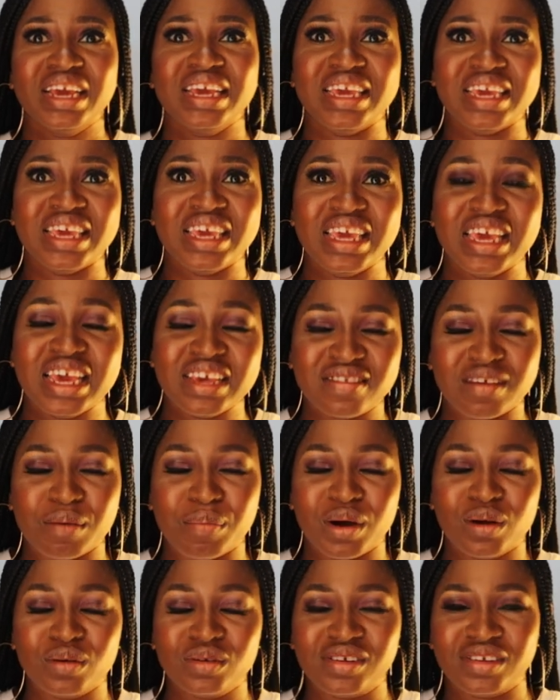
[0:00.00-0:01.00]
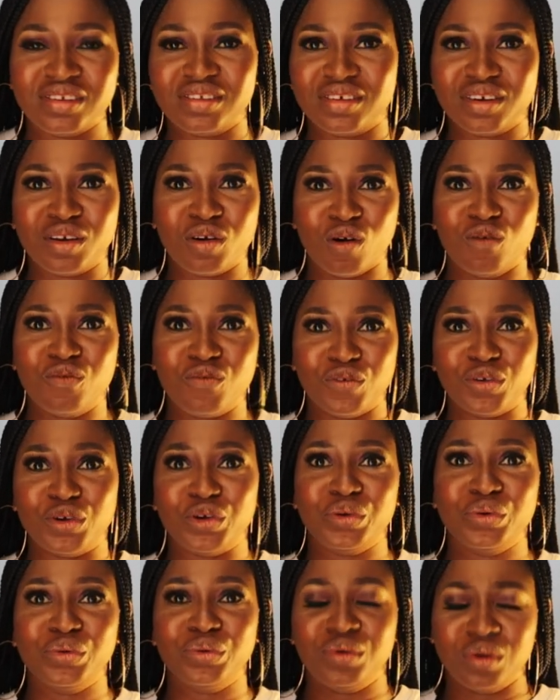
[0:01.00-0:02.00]
He hears about it, he come for
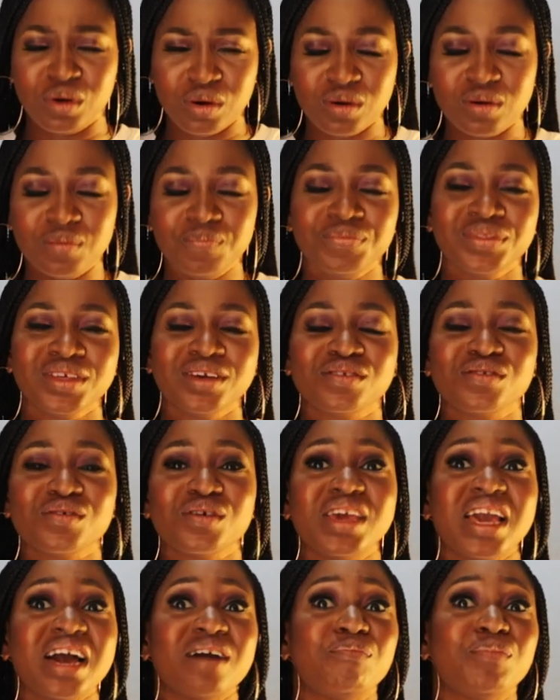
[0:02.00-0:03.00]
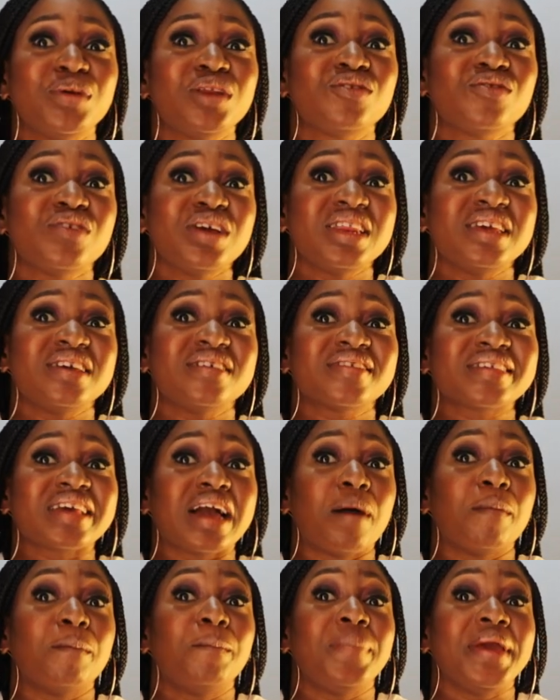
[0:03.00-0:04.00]
you, you know. So he have been doing his
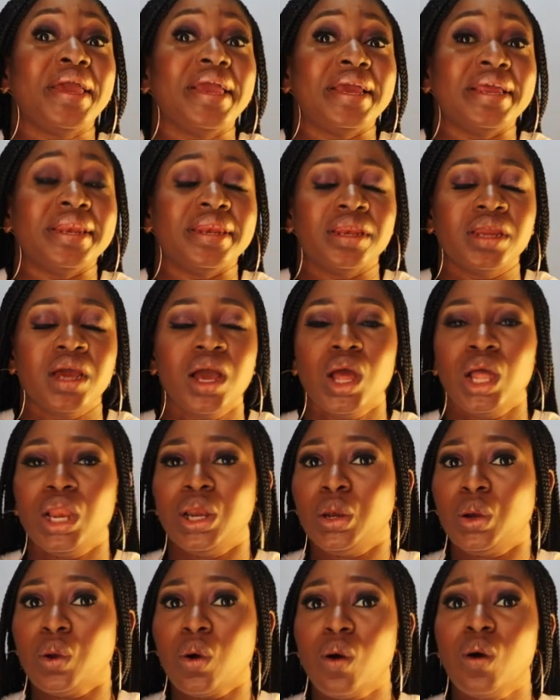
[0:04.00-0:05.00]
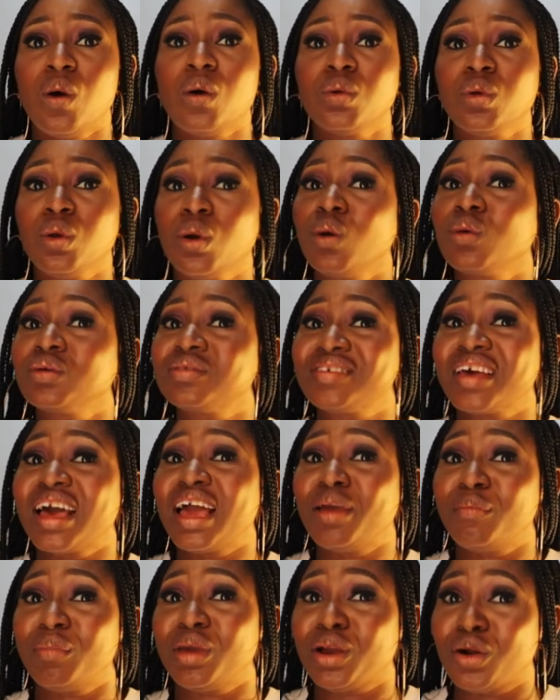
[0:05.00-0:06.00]
campaign long, long
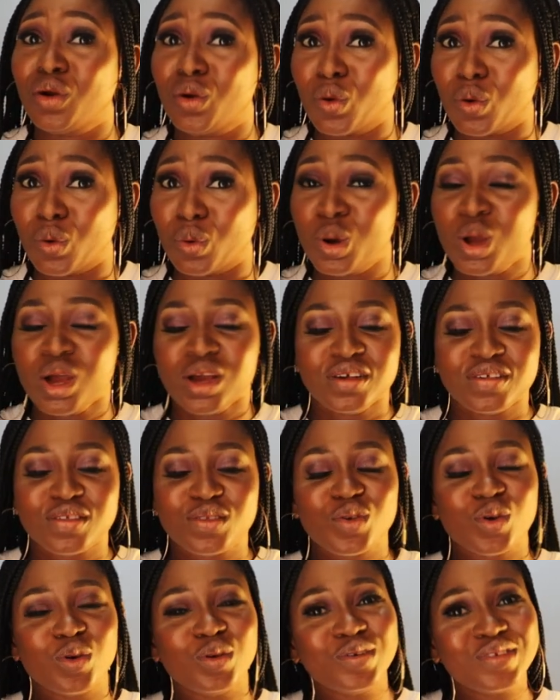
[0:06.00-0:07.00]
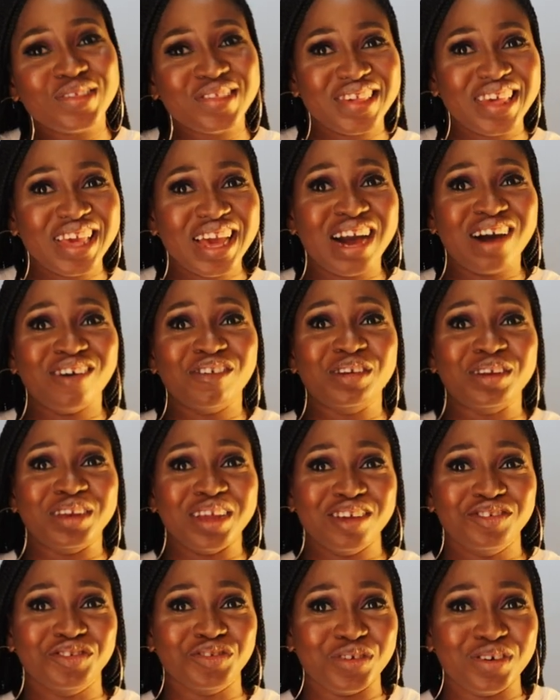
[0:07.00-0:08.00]
time ago. So you see how
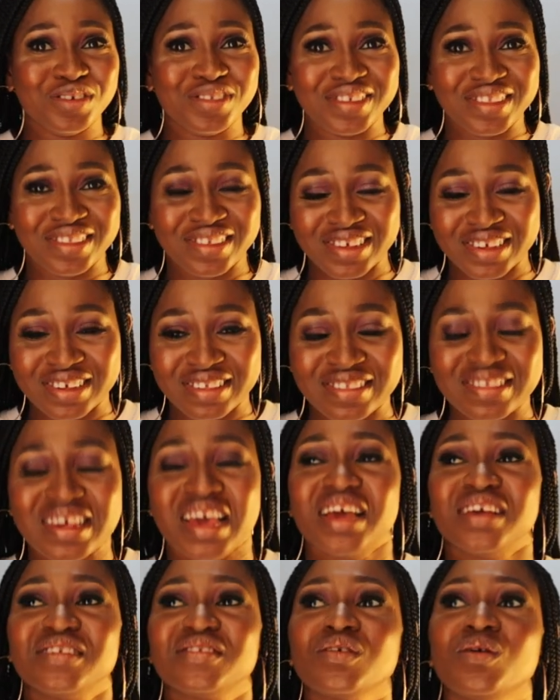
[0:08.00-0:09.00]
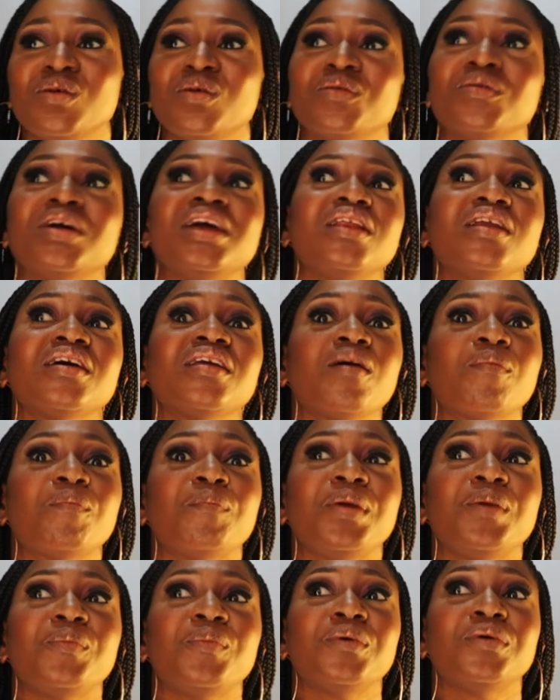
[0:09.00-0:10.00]
dangerous it is. So a lot
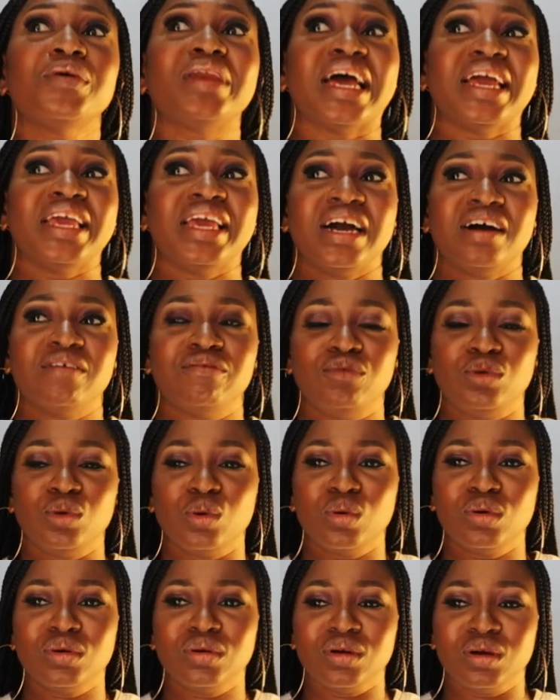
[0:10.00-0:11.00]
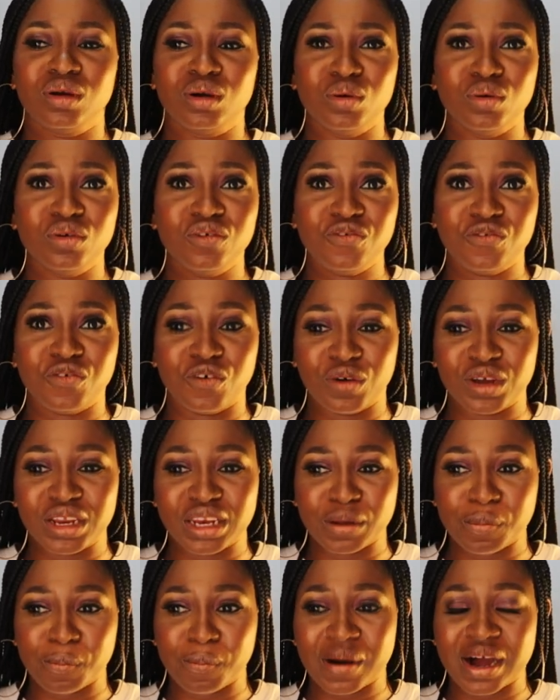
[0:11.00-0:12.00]
of people that he have done good for
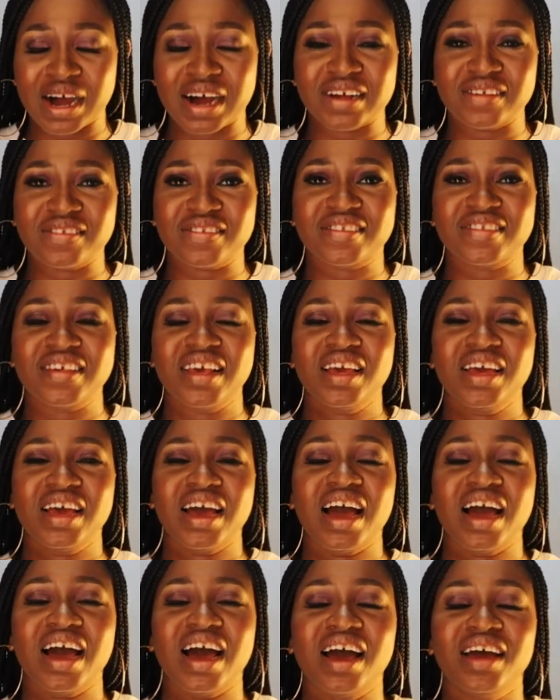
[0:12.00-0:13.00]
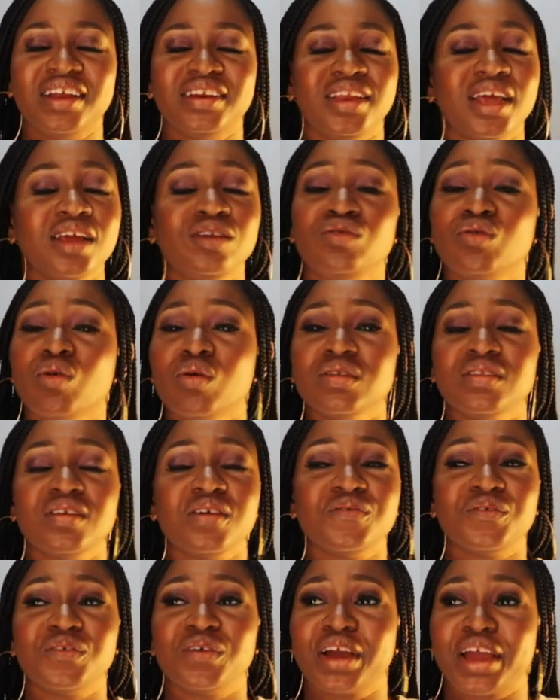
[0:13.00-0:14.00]
in the past, they don't
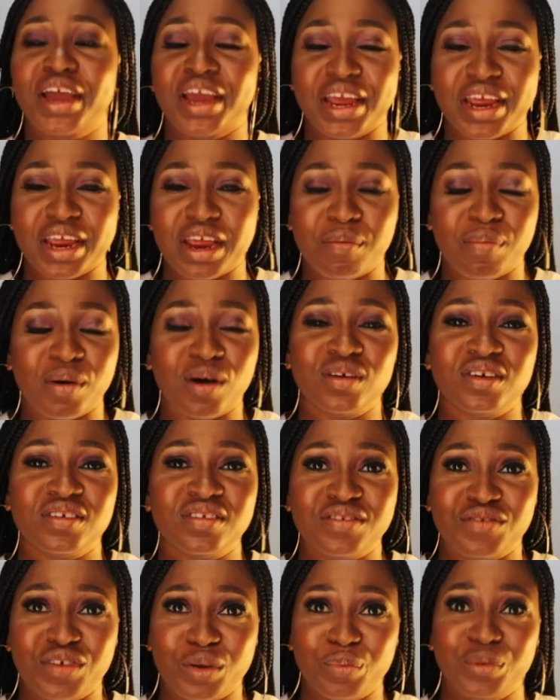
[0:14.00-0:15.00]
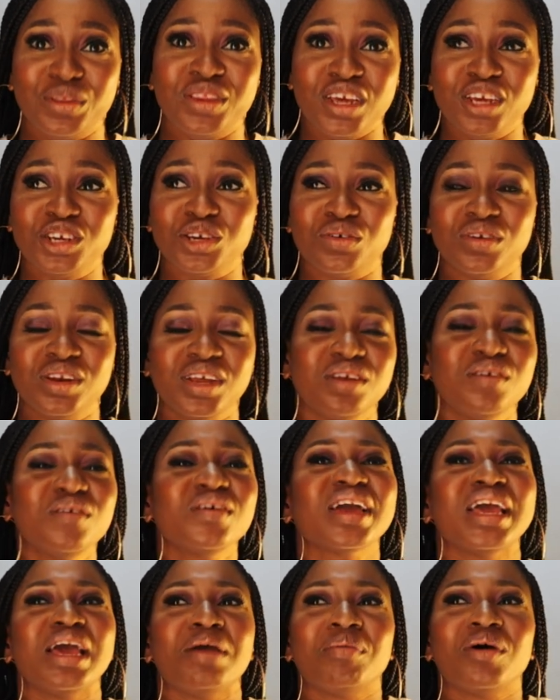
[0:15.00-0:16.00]
even care about his reputation. They
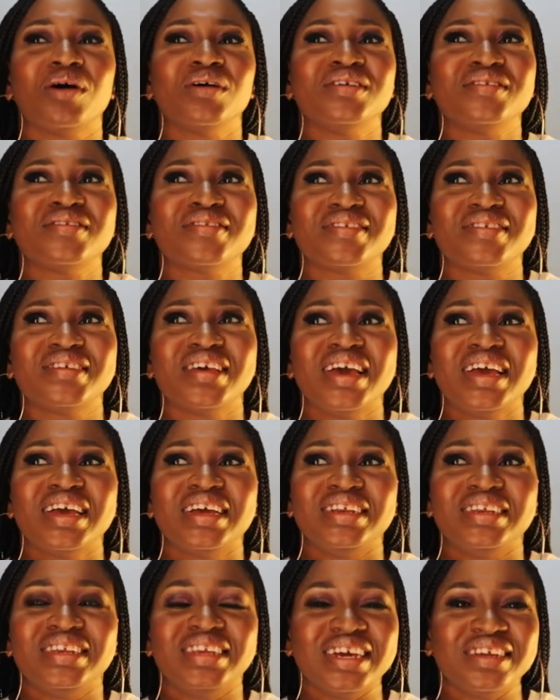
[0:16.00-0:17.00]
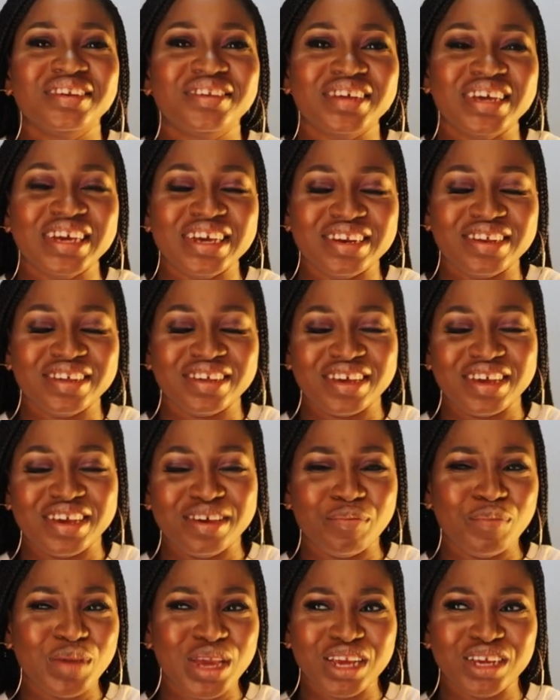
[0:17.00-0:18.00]
don't care about his dented
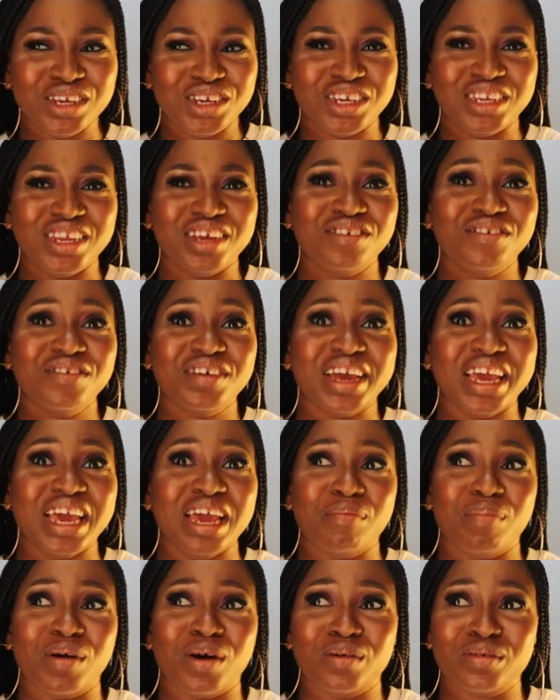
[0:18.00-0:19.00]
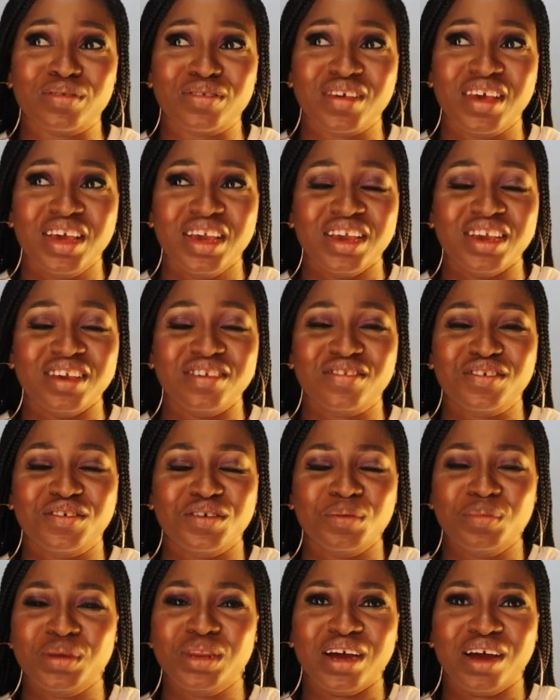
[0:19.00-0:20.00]
image. They don't care about his
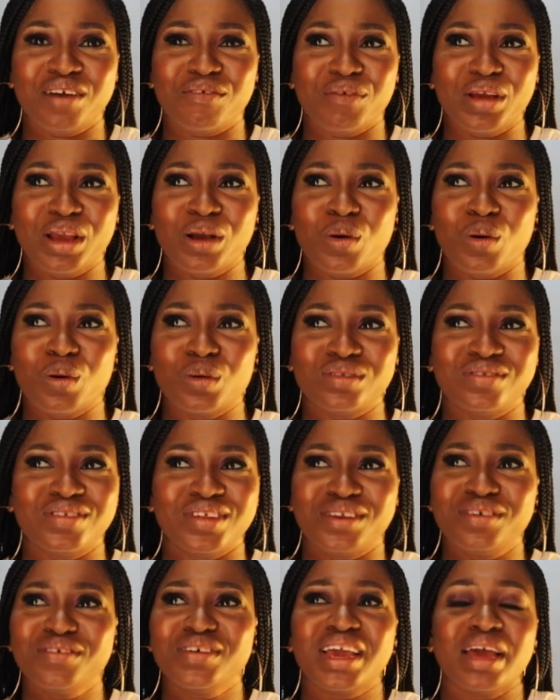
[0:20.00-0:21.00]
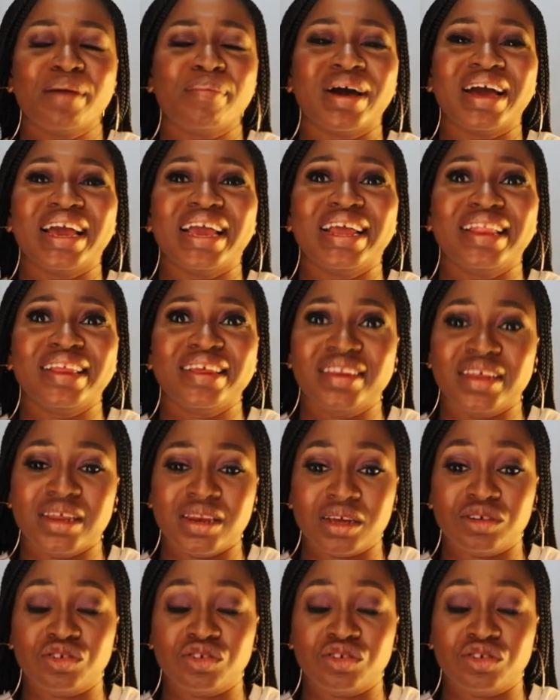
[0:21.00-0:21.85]
criminal records. They don't care about anything.